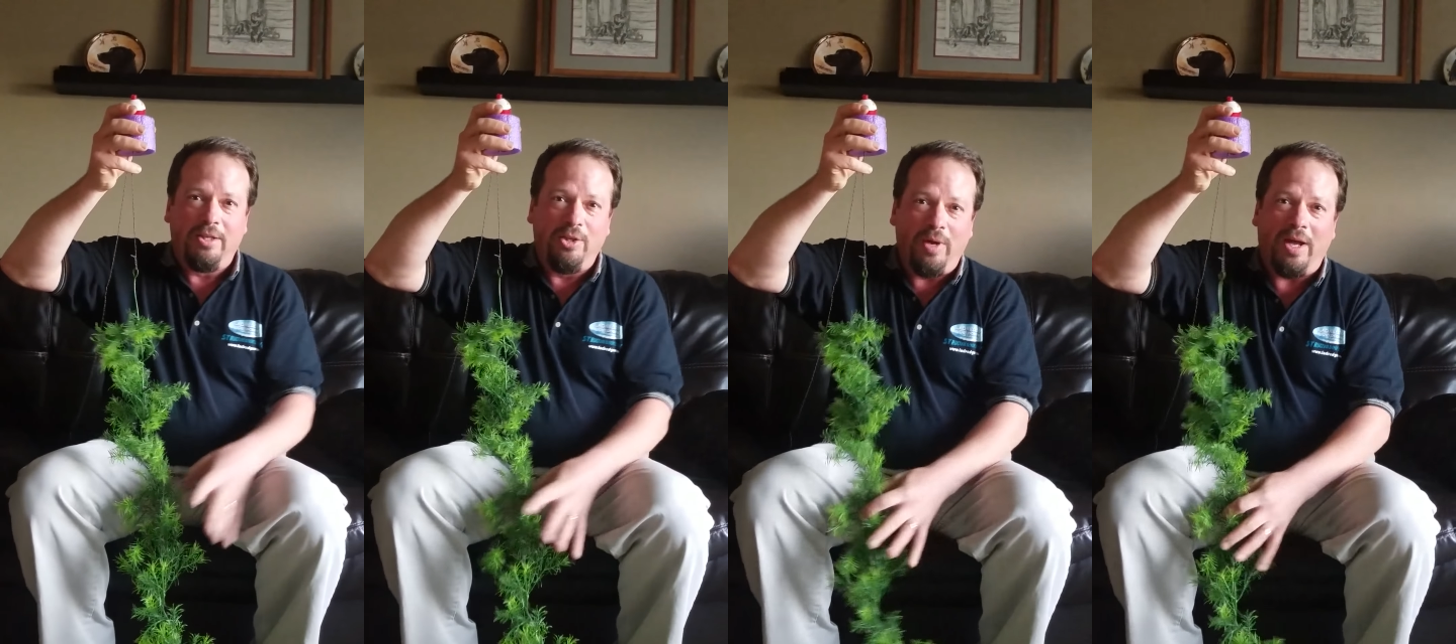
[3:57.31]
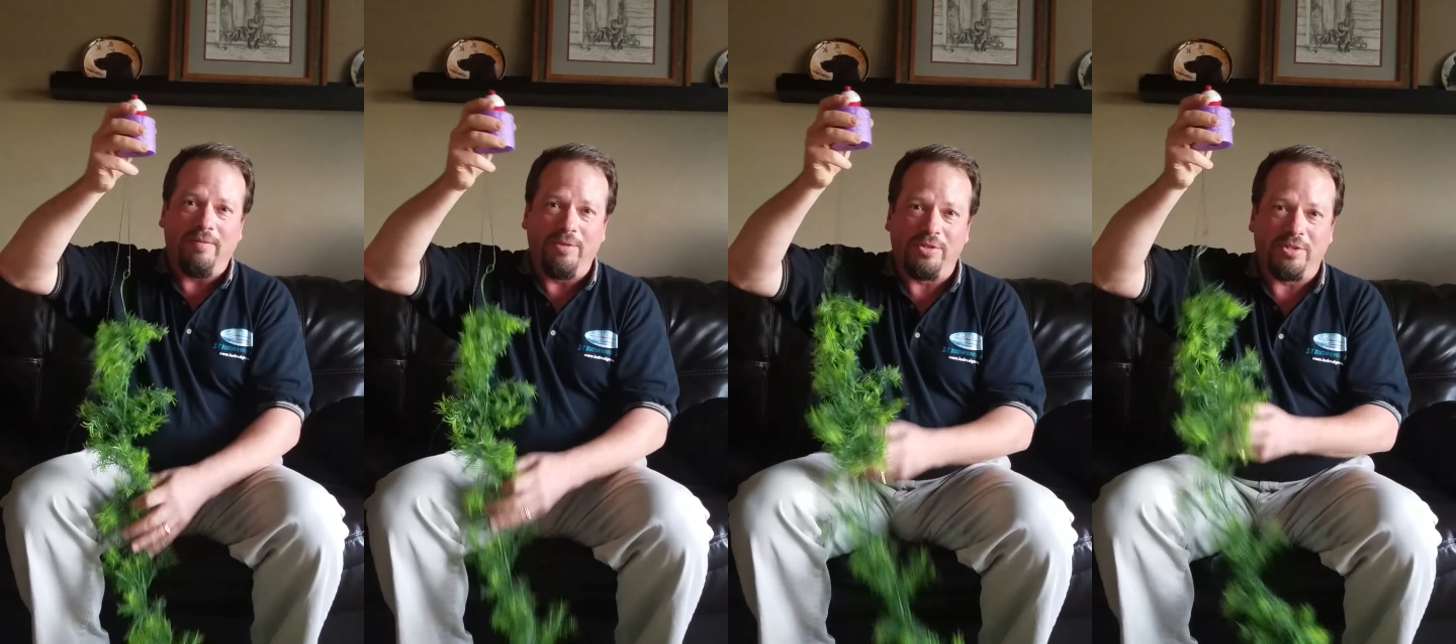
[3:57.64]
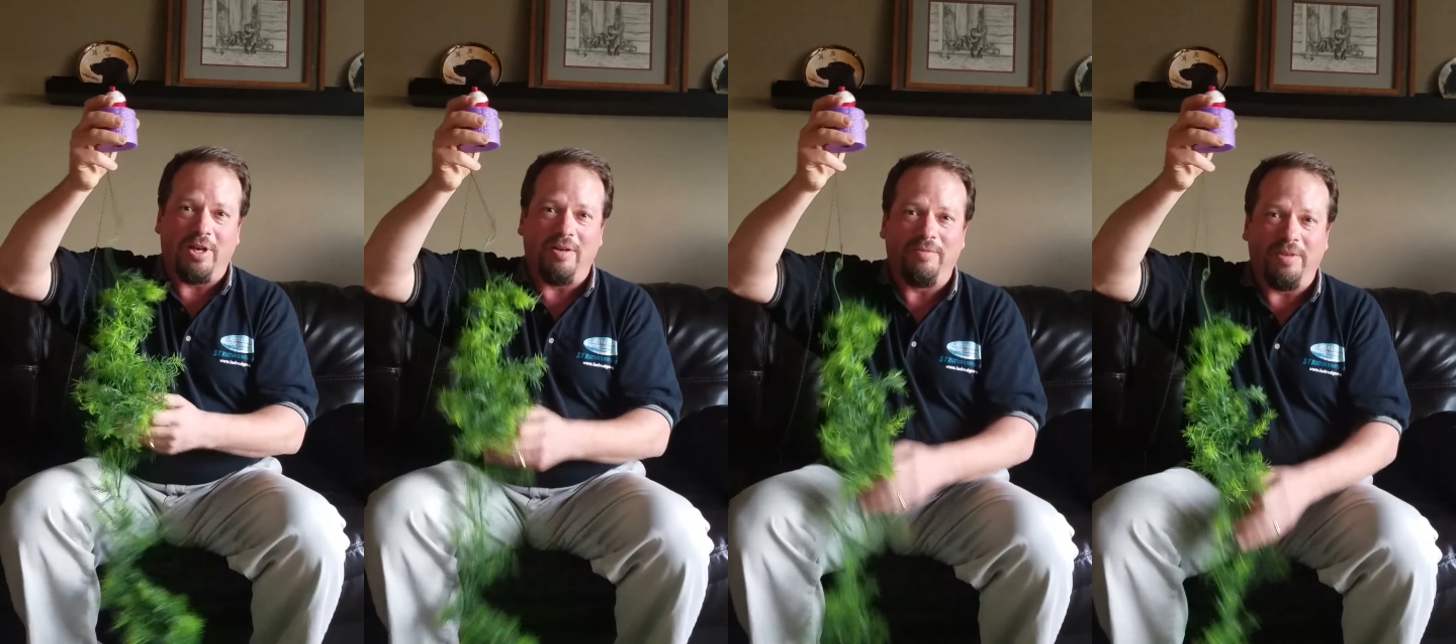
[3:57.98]
You have
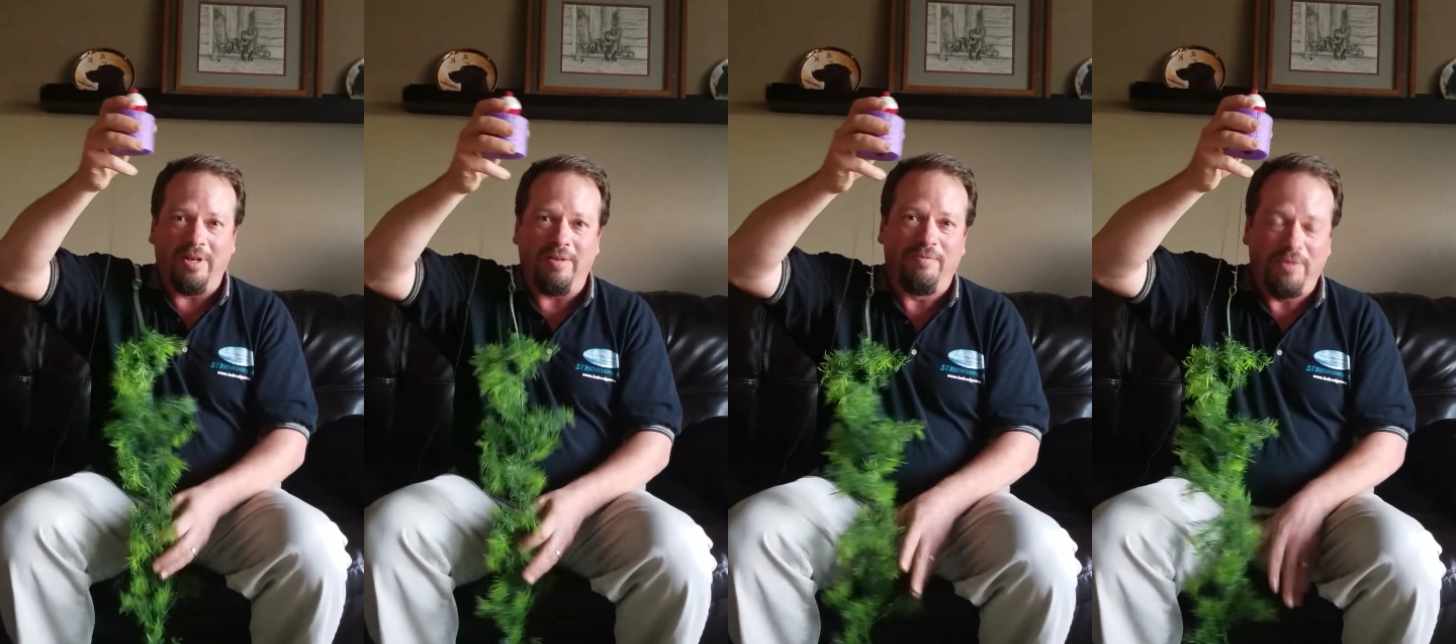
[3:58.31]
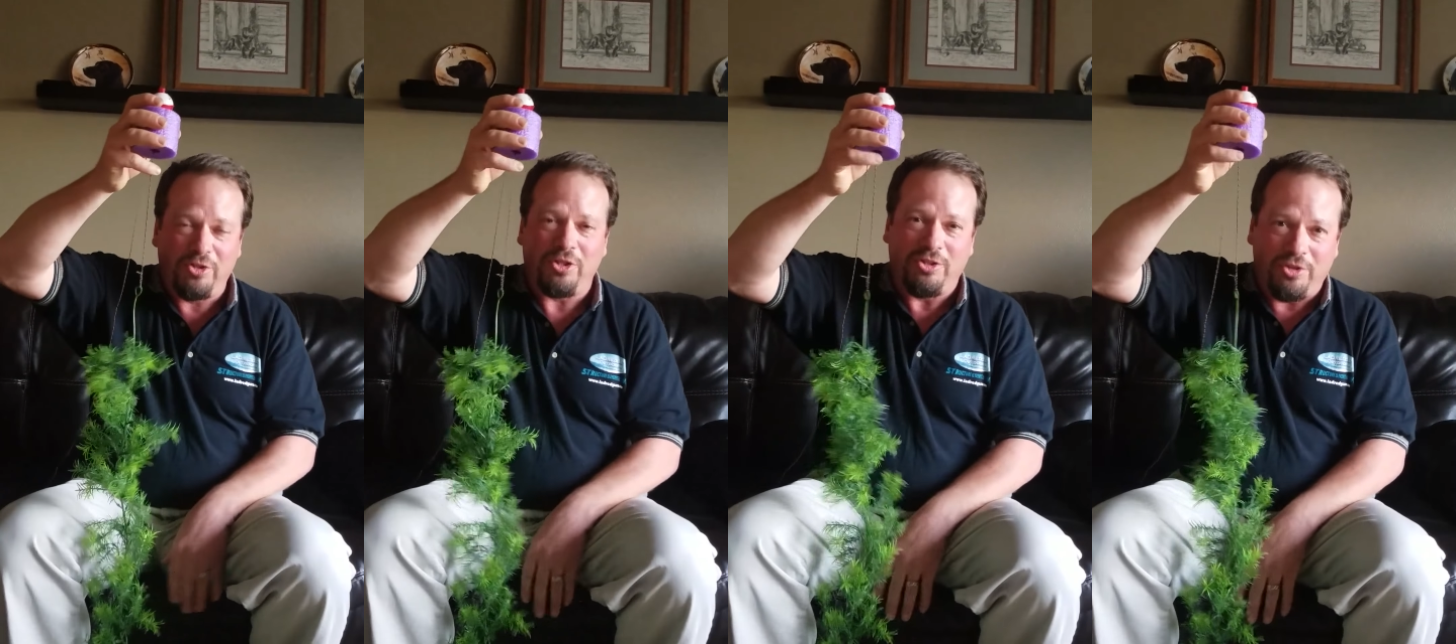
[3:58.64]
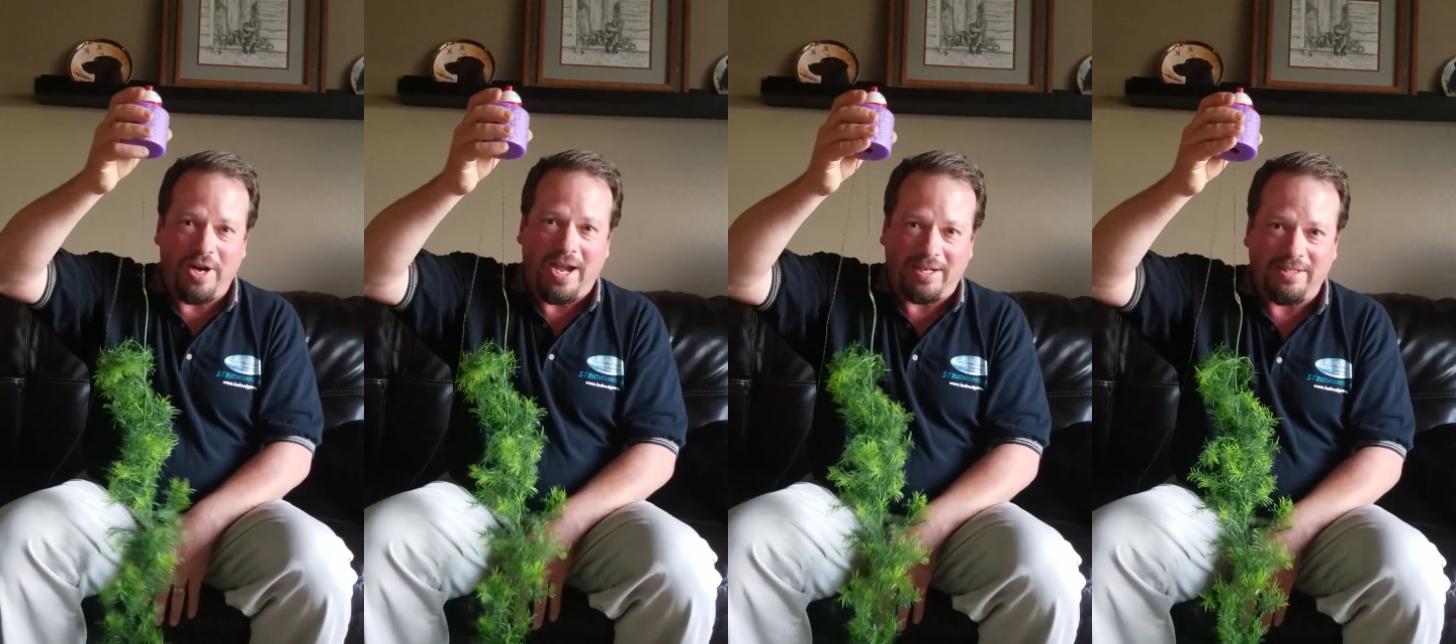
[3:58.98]
yourself a fish
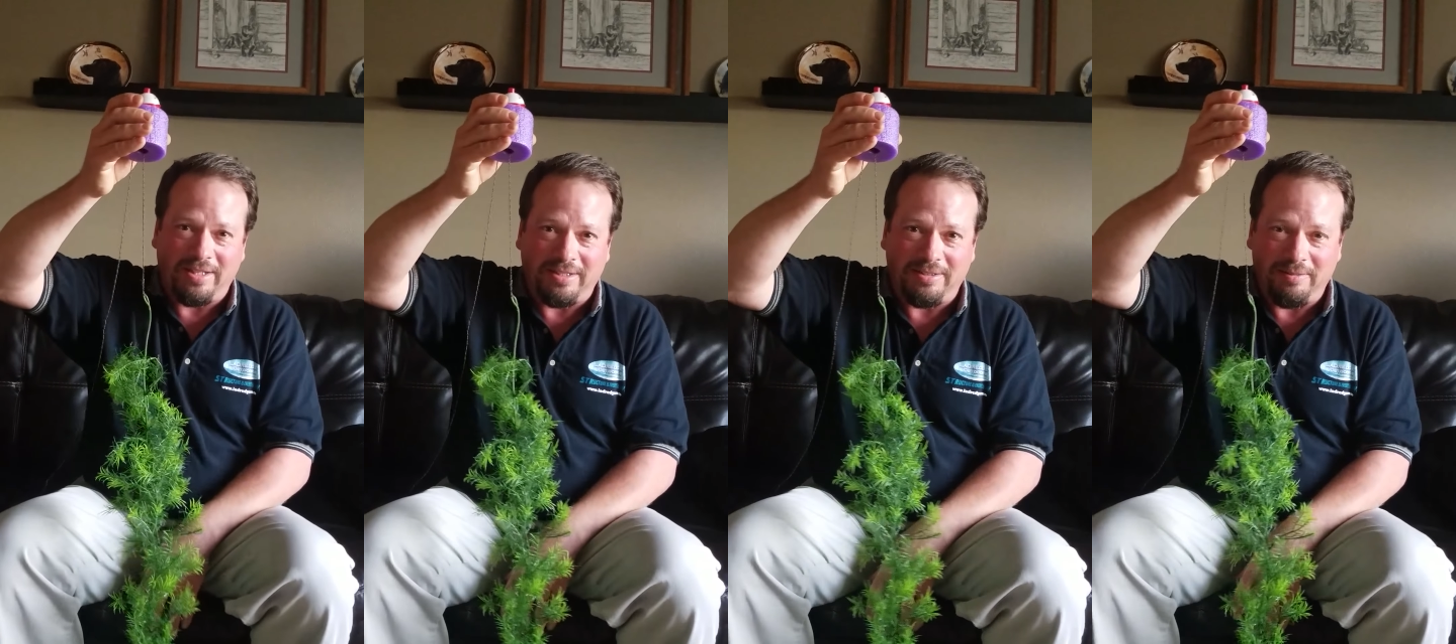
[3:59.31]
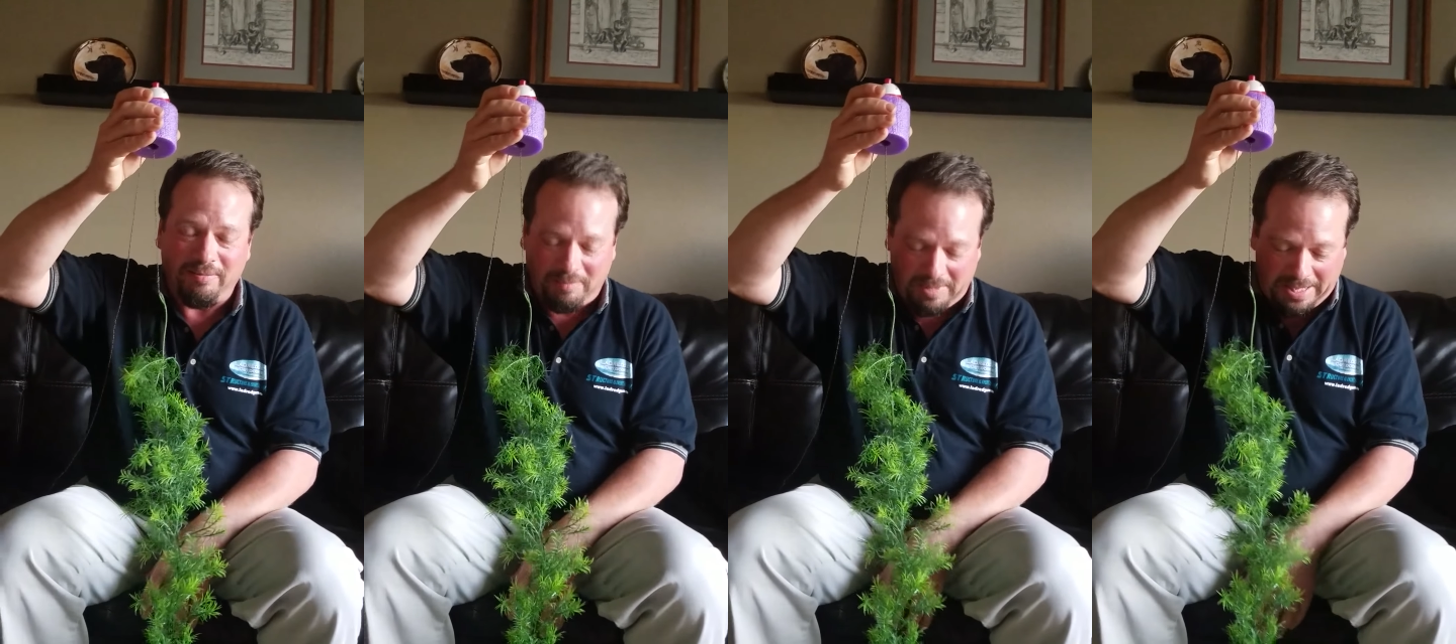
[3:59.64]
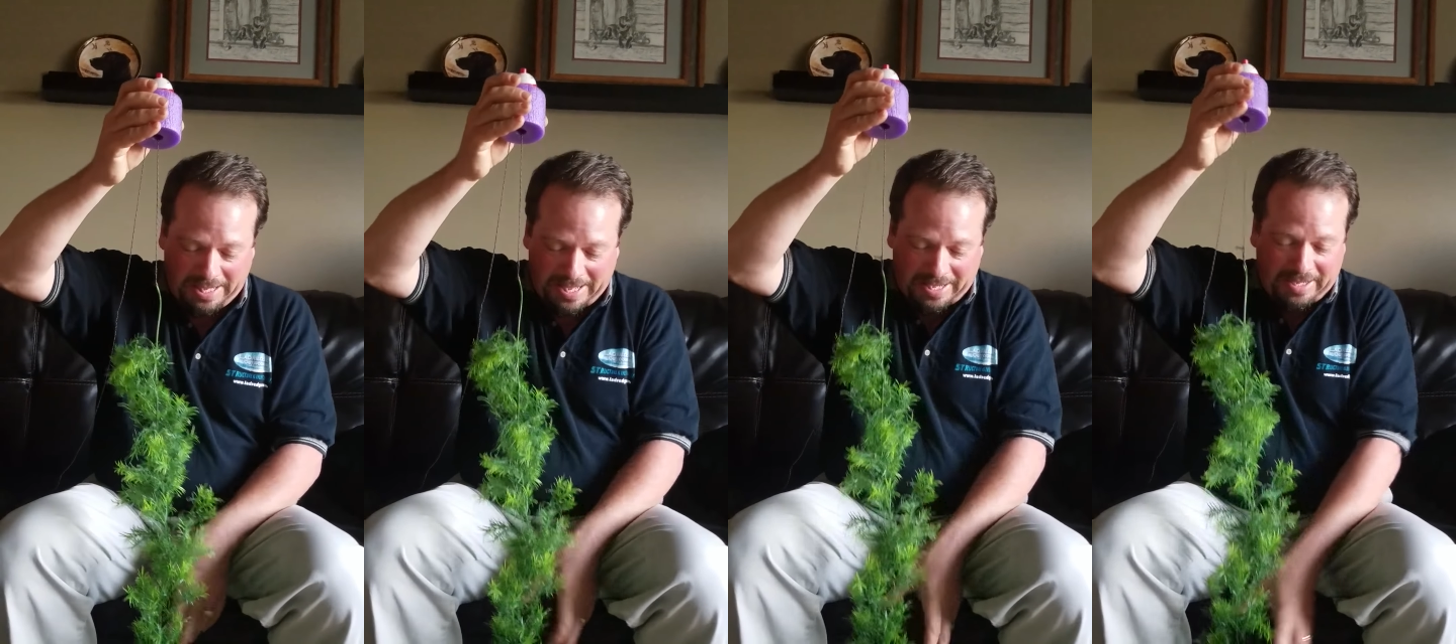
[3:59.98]
attracting.
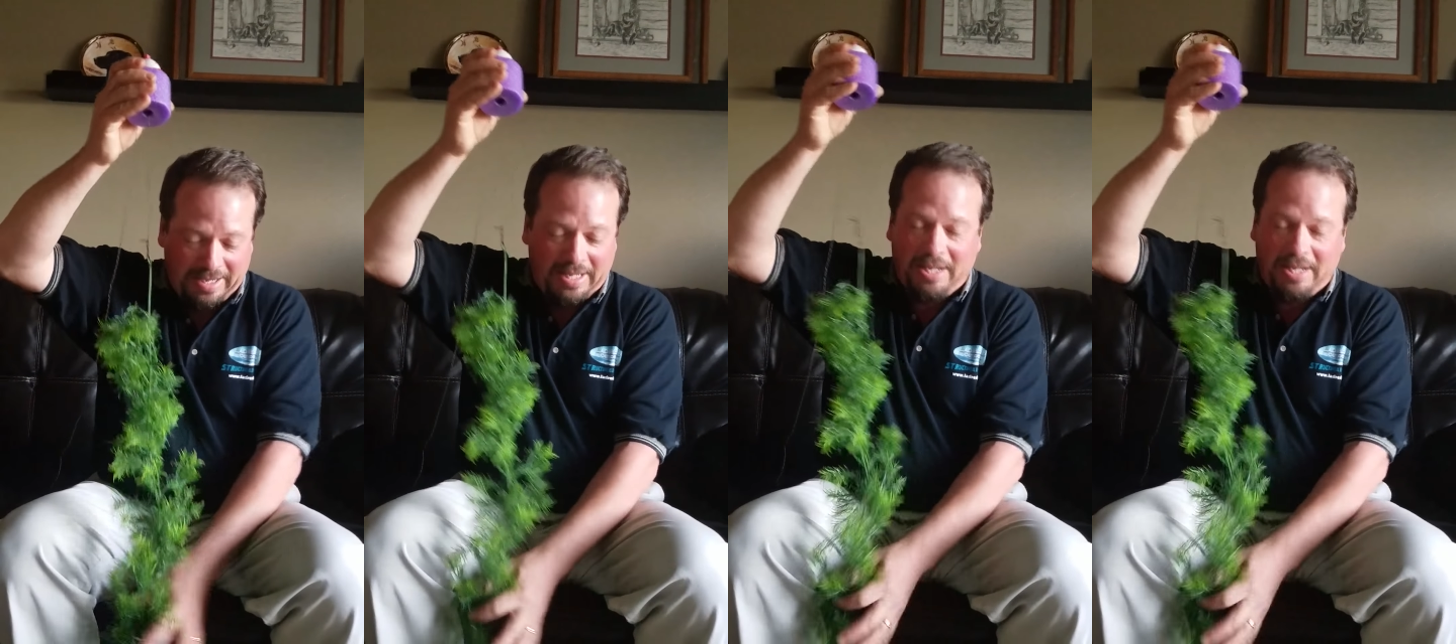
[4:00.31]
And